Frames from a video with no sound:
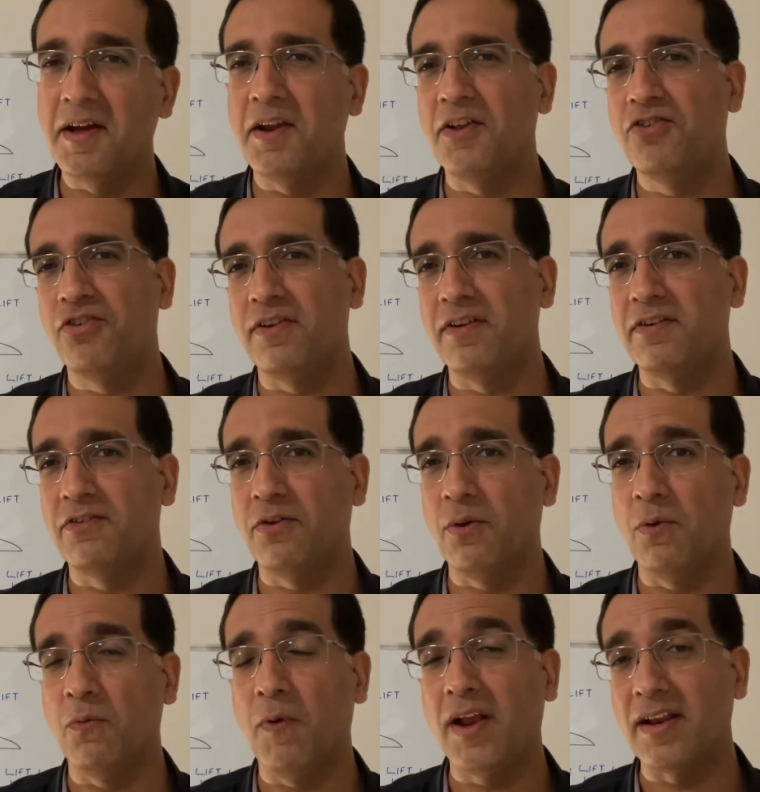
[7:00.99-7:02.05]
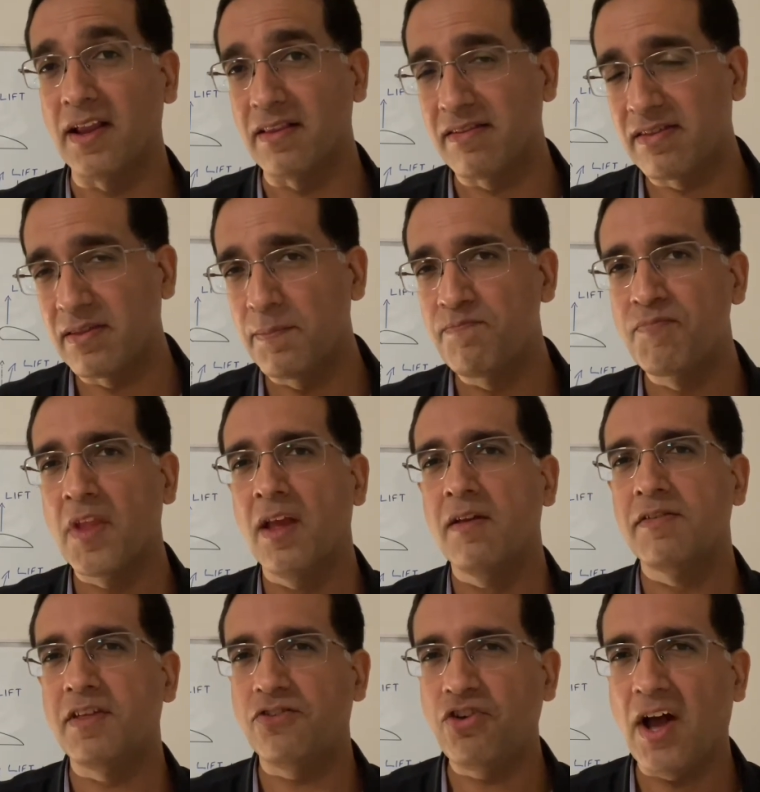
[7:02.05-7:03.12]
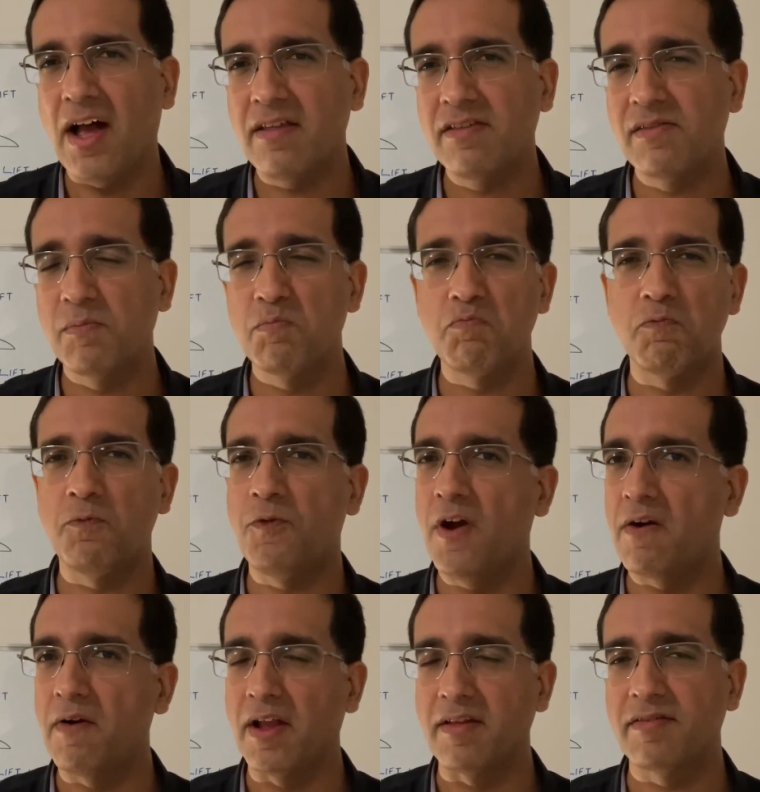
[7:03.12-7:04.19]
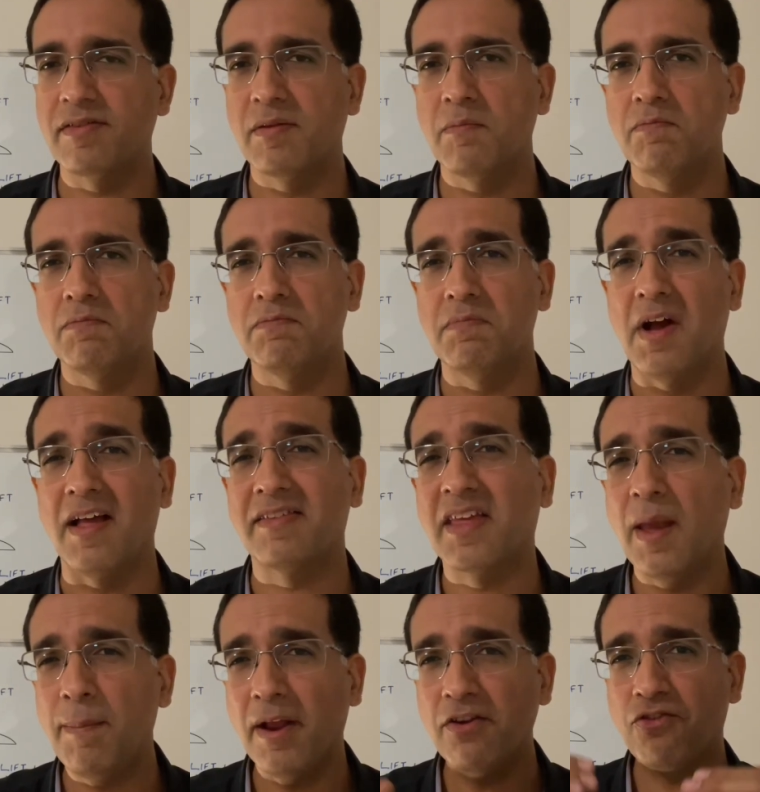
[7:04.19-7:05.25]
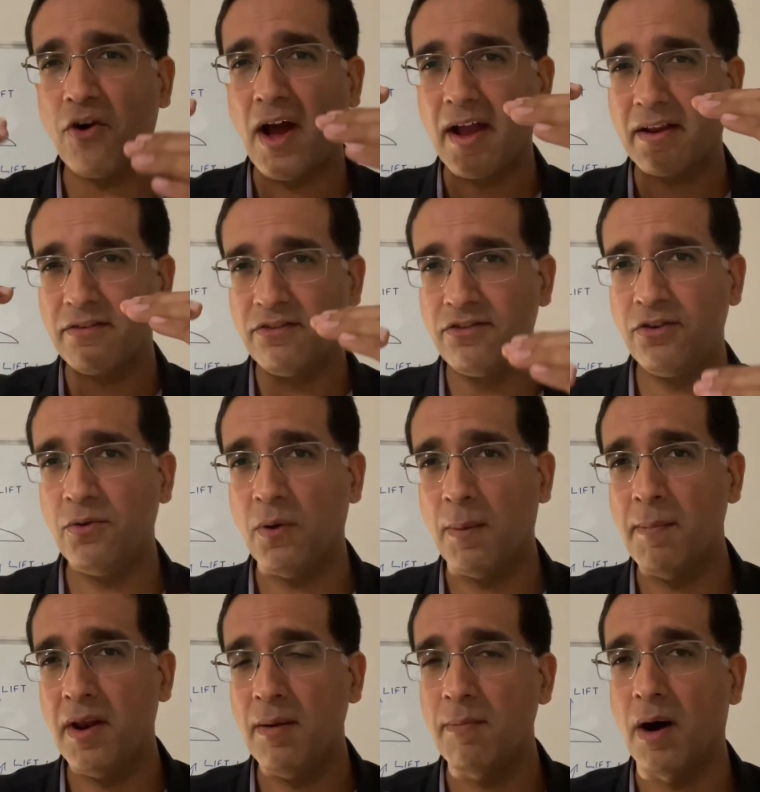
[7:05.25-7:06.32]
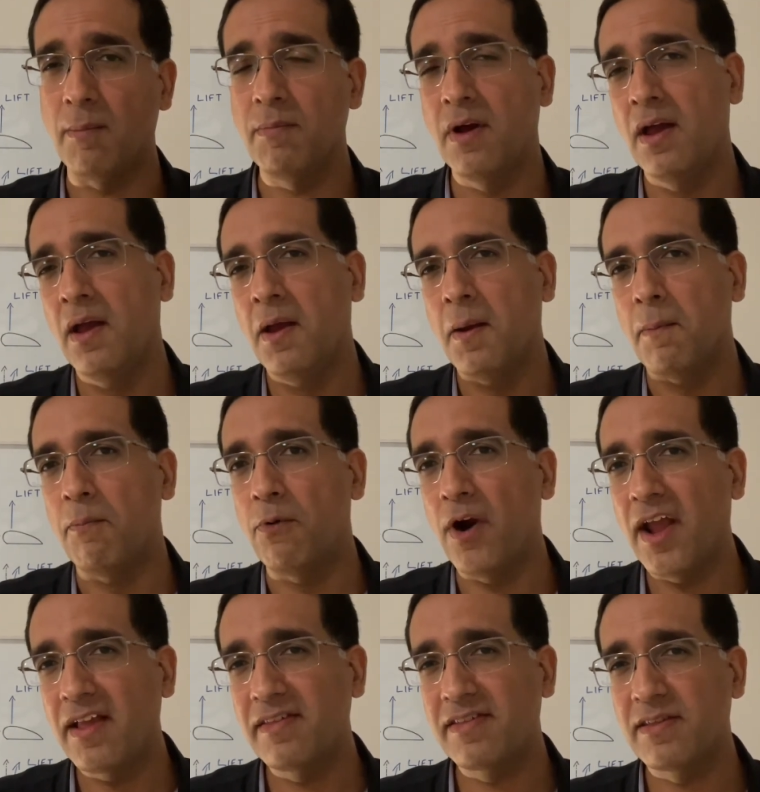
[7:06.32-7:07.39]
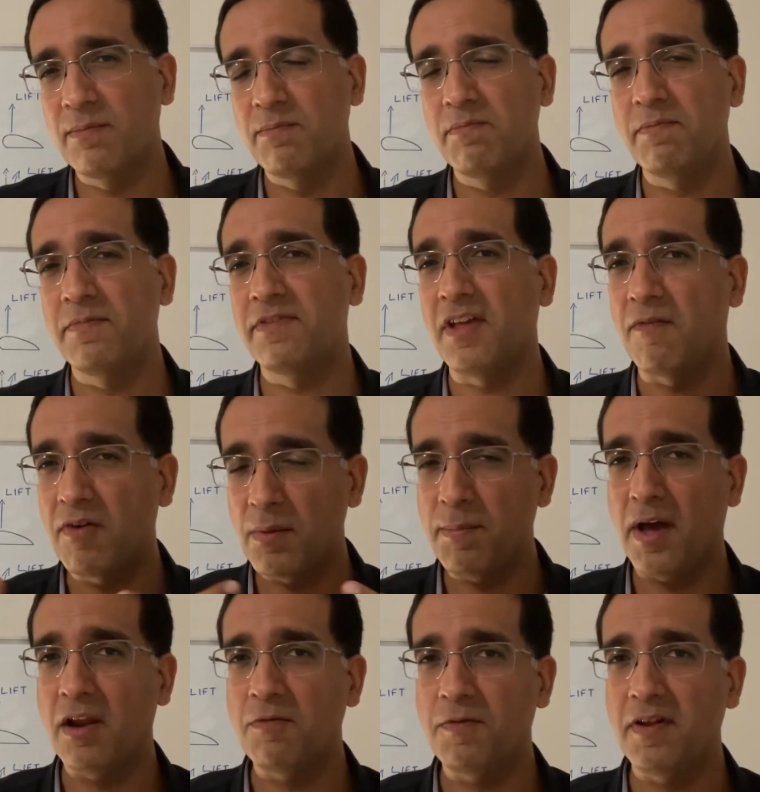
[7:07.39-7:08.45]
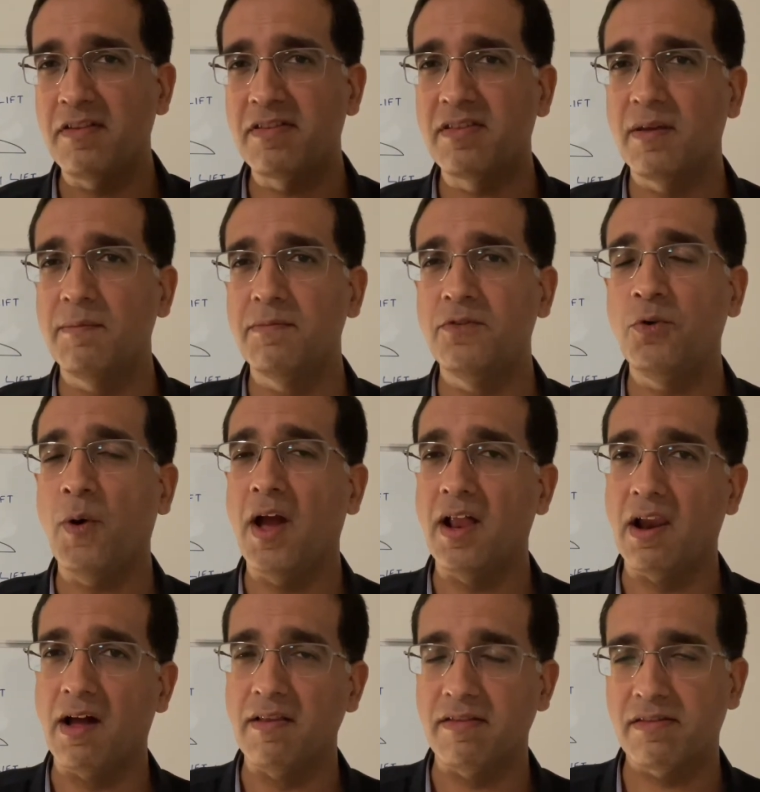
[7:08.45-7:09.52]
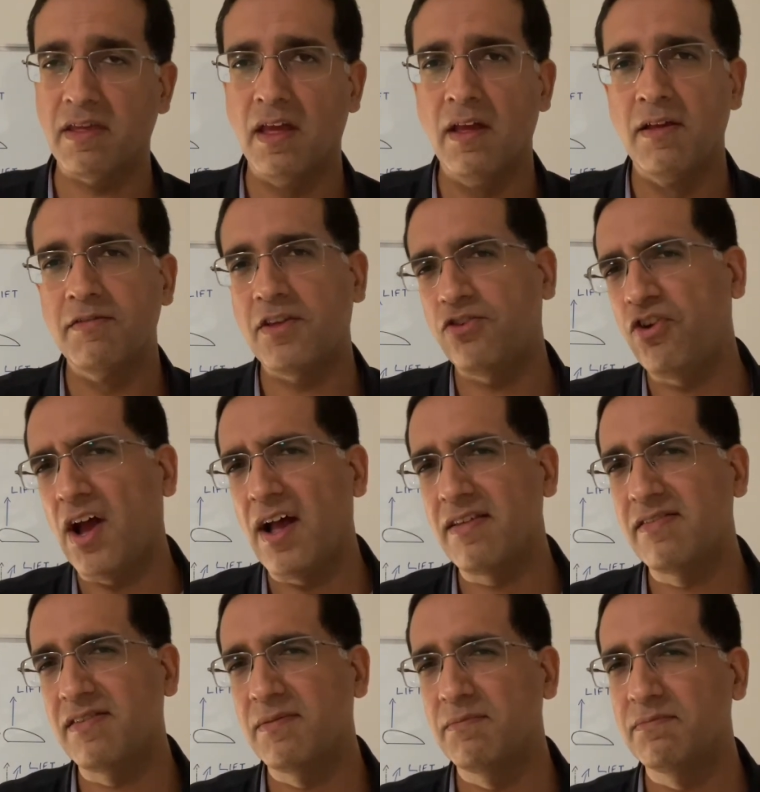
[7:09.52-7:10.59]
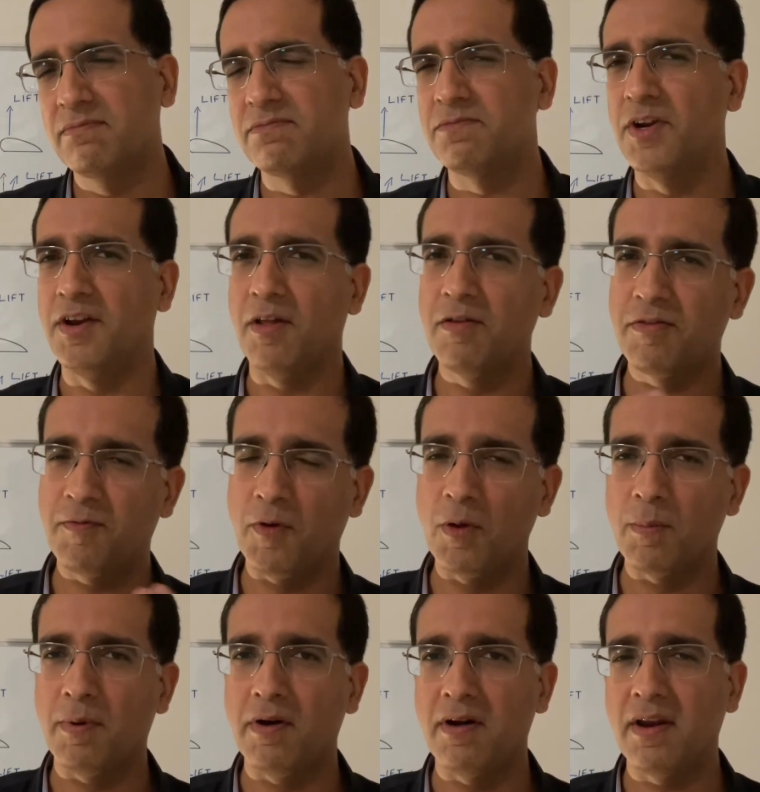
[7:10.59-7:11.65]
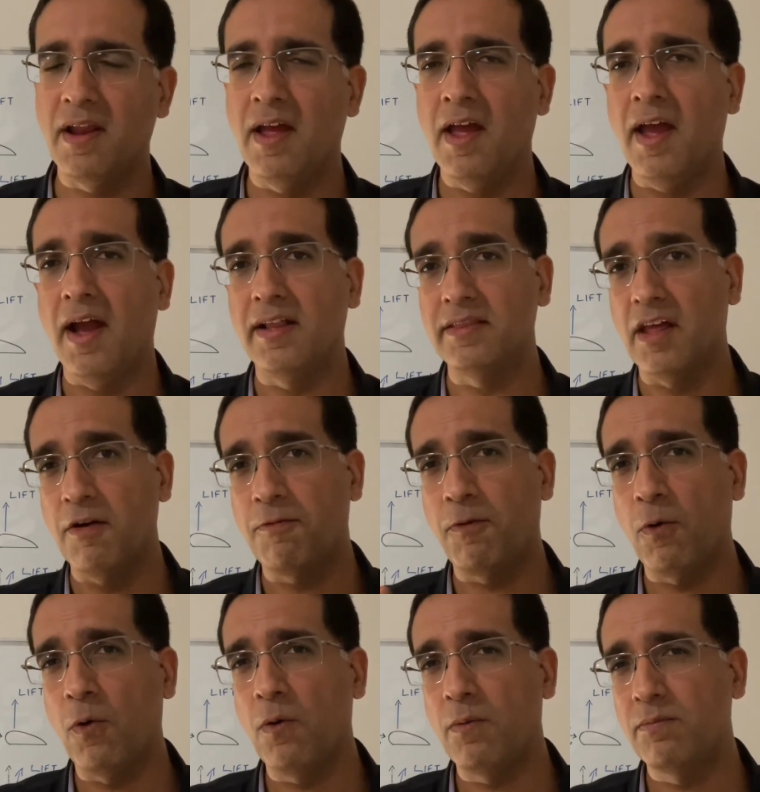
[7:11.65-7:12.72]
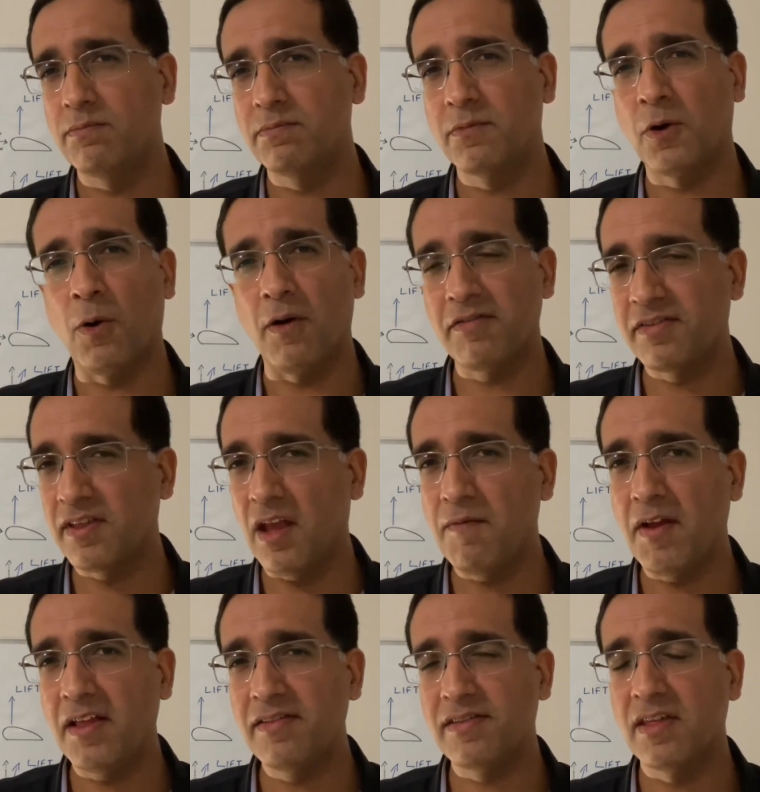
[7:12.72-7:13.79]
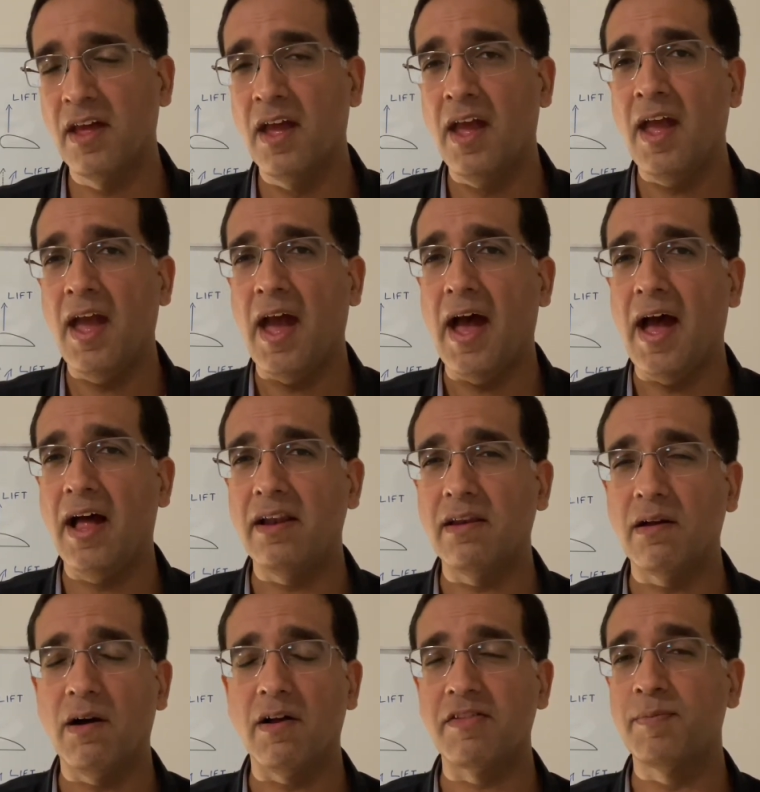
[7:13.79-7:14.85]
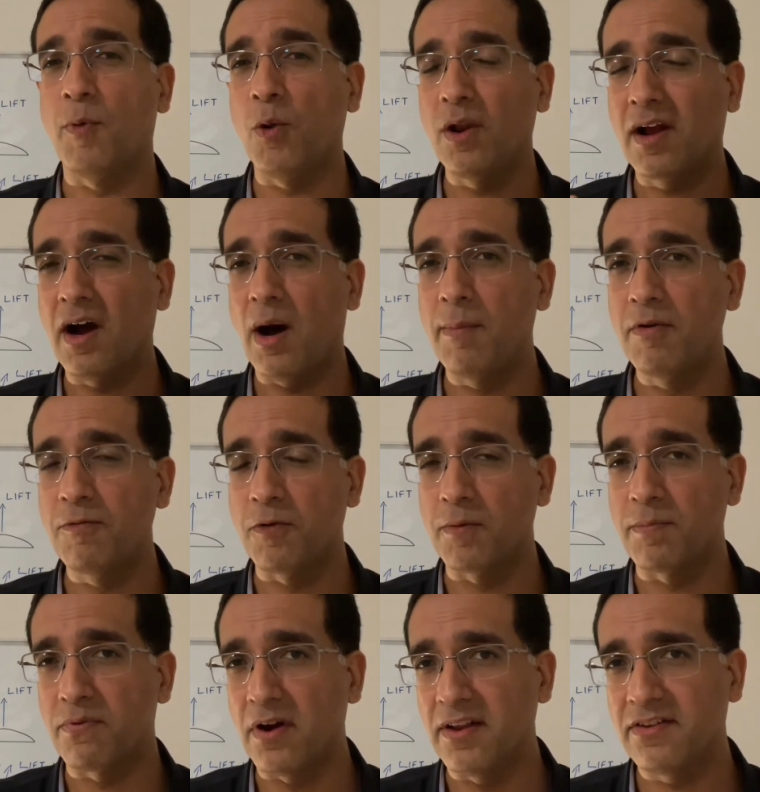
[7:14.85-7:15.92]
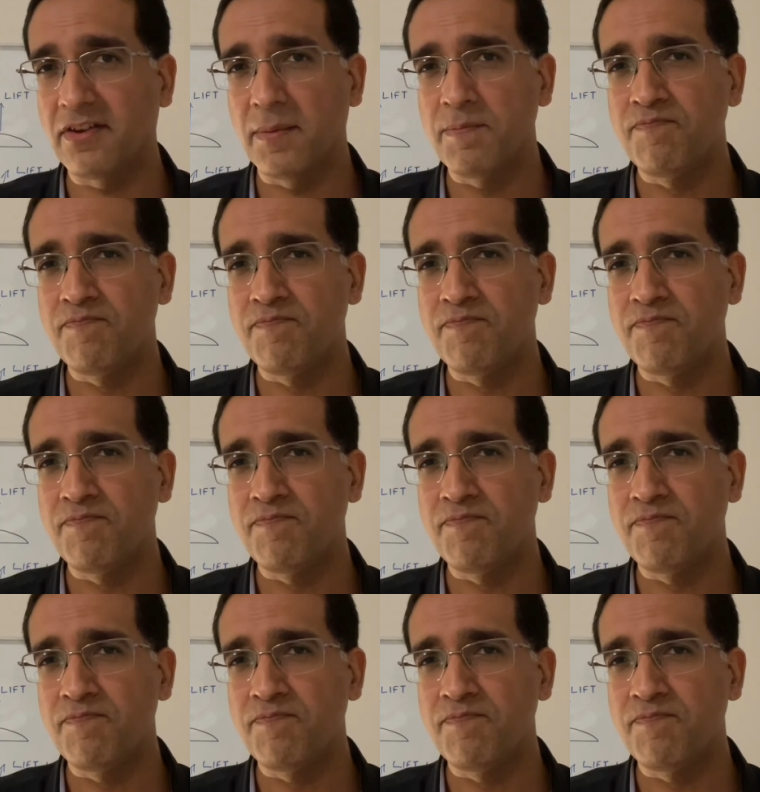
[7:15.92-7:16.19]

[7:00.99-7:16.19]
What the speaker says: addition to winglets, such as fairings, as keeping drag to a minimum brings several benefits to airlines, such as reduced fuel burn and therefore cost savings and a smaller carbon footprint,